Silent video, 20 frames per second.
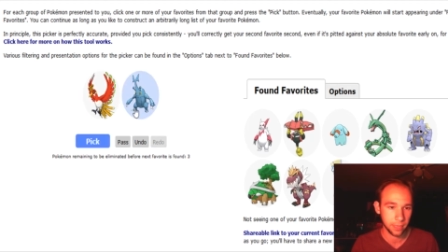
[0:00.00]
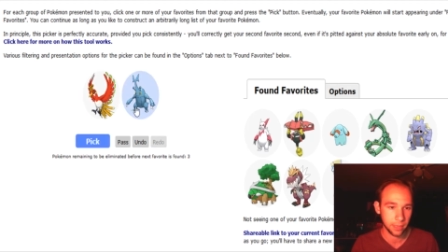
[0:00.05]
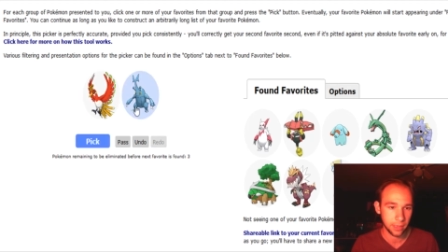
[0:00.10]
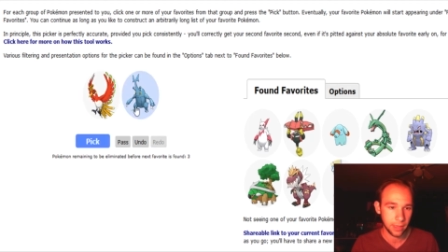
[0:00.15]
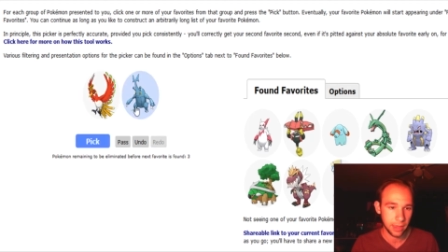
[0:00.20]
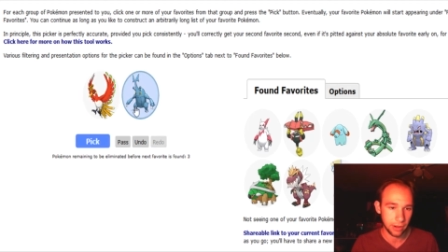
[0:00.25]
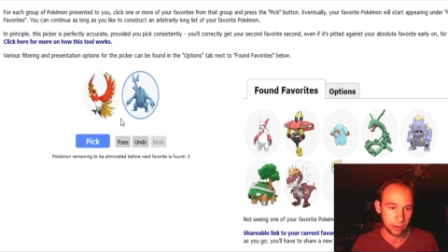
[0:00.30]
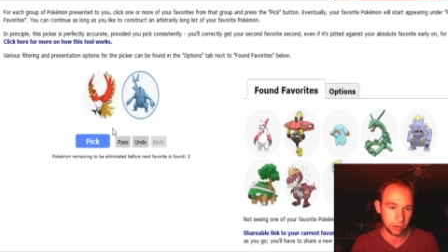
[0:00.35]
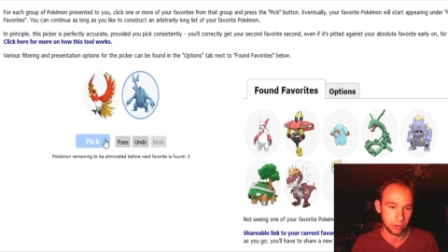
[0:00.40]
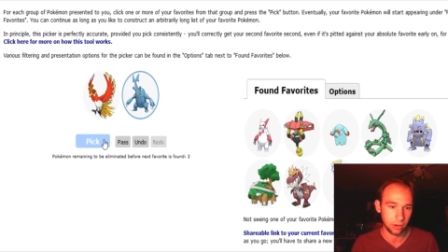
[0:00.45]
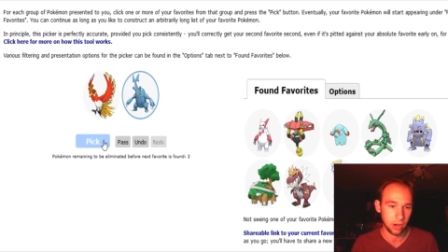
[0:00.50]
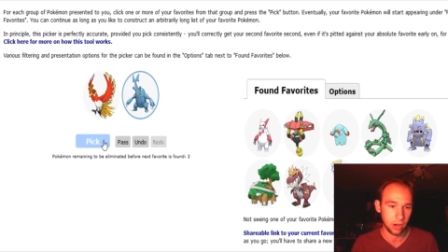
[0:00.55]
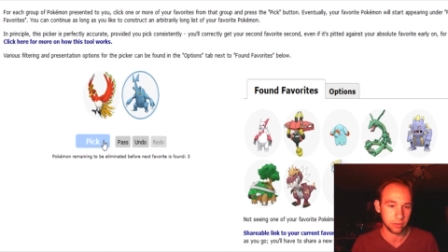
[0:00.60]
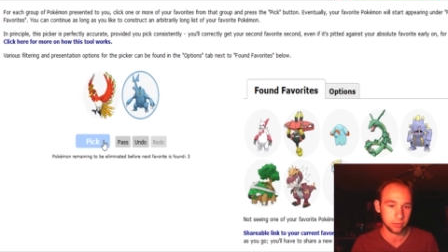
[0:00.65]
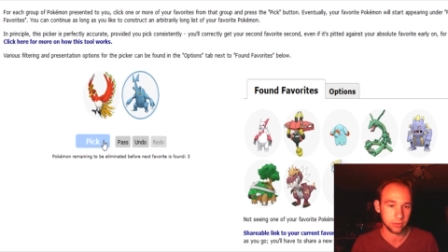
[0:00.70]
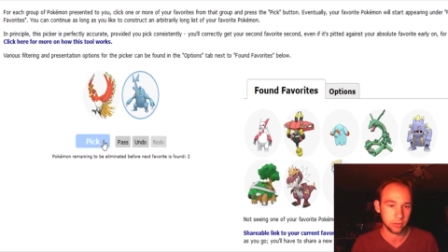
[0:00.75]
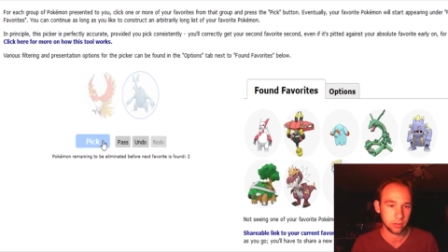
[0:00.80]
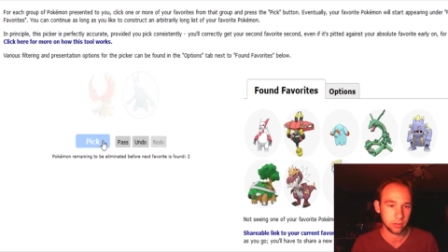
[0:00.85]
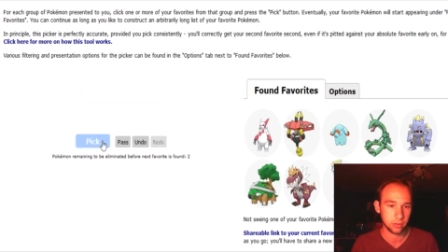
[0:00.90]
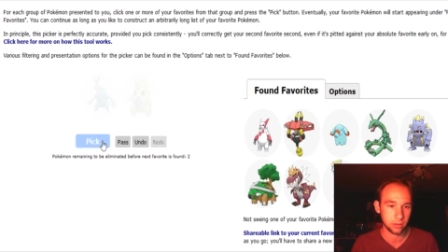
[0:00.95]

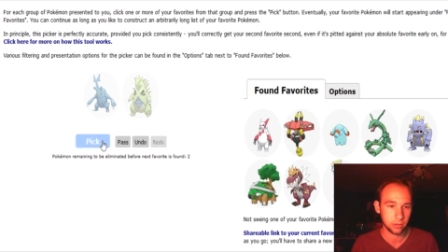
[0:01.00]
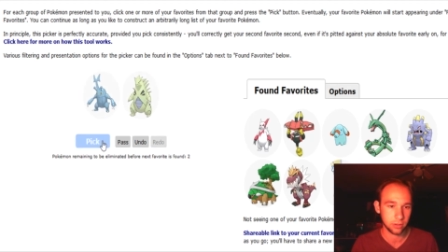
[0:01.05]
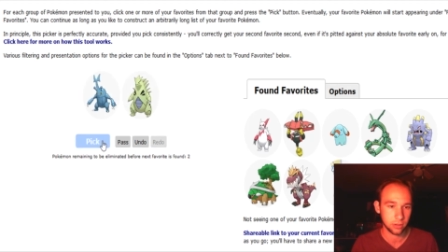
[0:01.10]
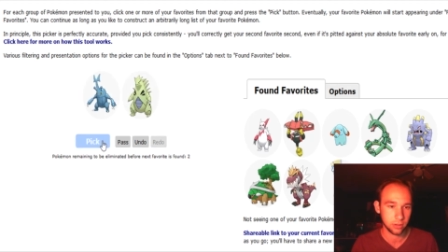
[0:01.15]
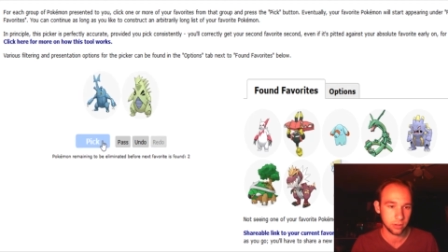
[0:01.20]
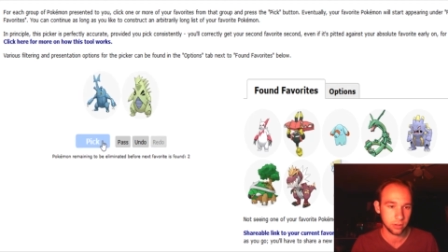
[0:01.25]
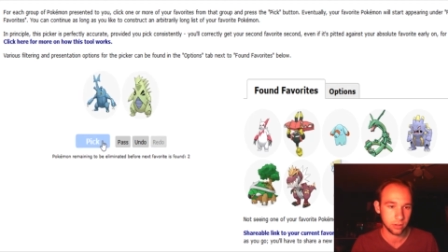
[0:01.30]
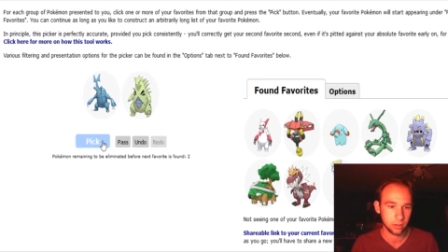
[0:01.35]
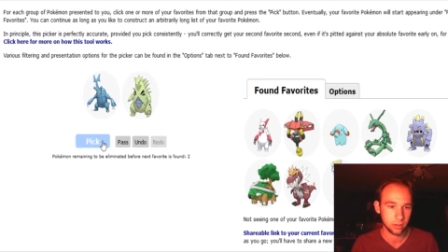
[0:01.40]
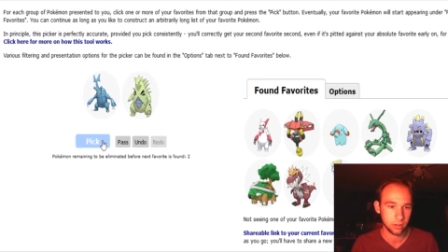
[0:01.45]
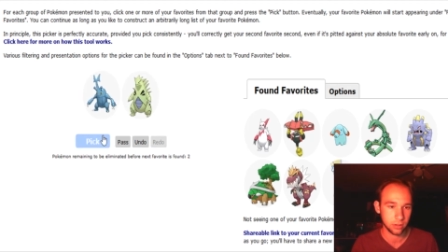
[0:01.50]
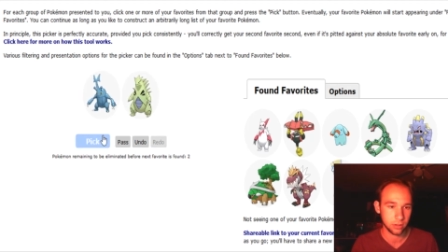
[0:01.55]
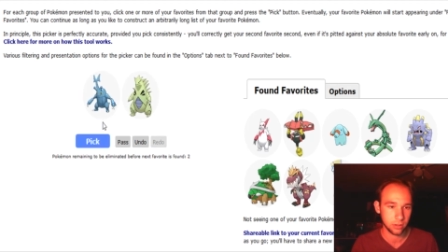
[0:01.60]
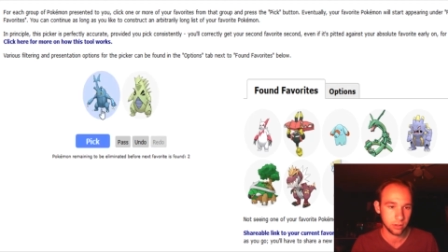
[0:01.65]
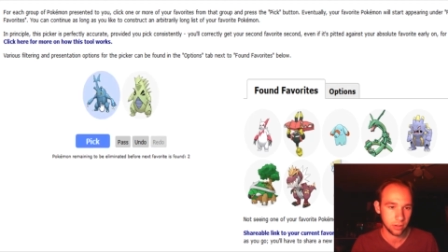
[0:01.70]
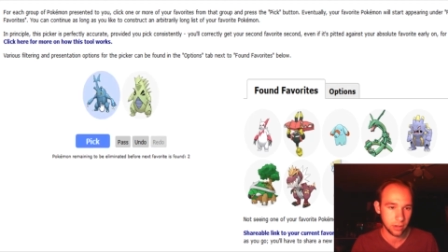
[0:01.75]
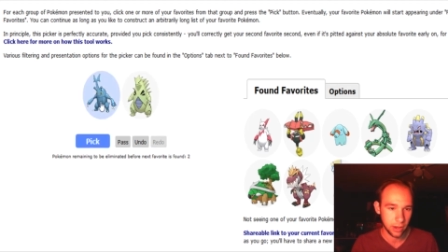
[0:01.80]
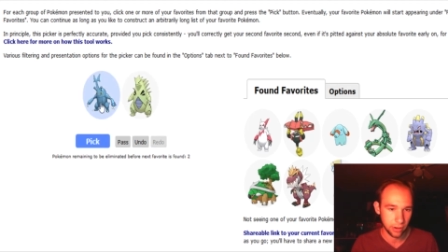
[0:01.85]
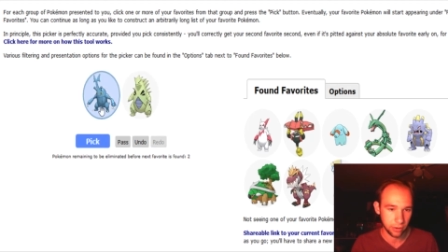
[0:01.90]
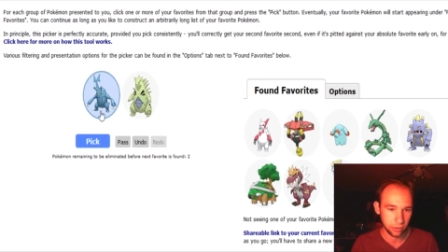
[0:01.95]
Heracross.
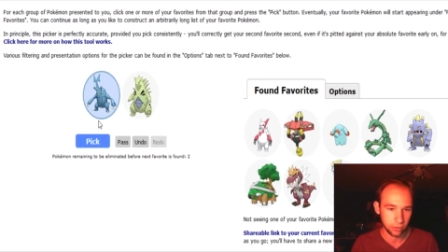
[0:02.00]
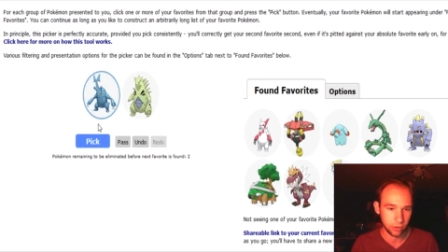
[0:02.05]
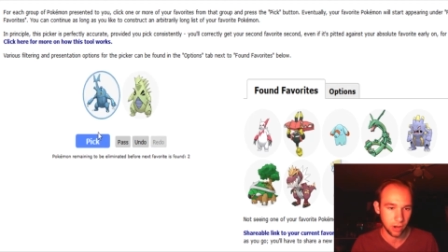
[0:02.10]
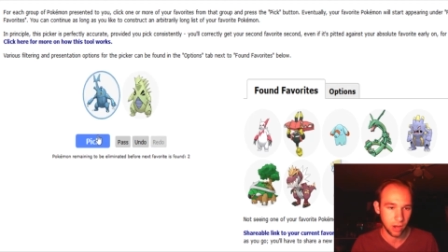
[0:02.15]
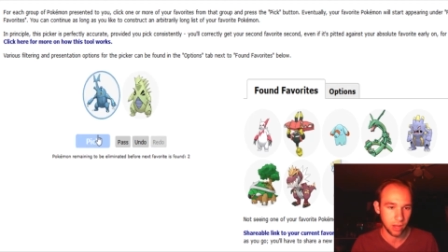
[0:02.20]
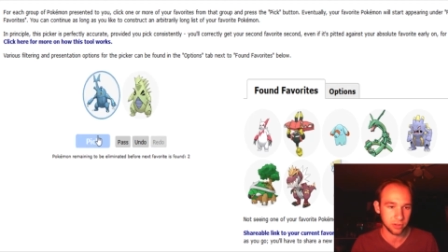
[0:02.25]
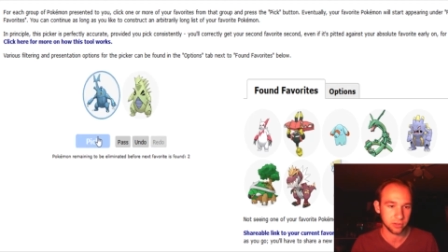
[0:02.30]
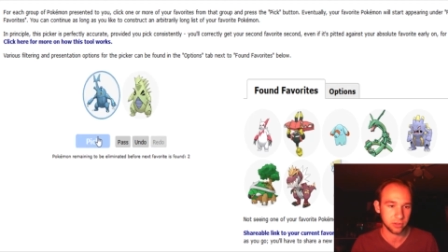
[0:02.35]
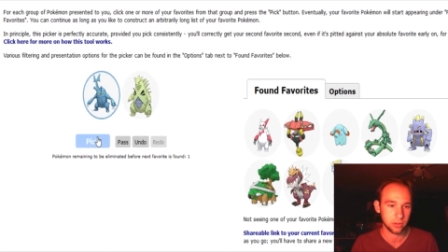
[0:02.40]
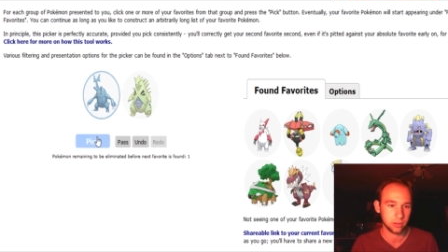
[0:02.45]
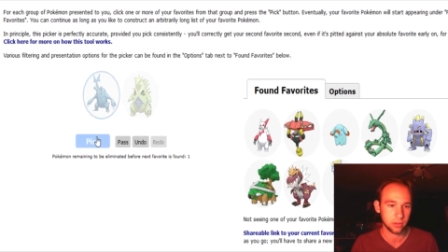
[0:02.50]
Heracross.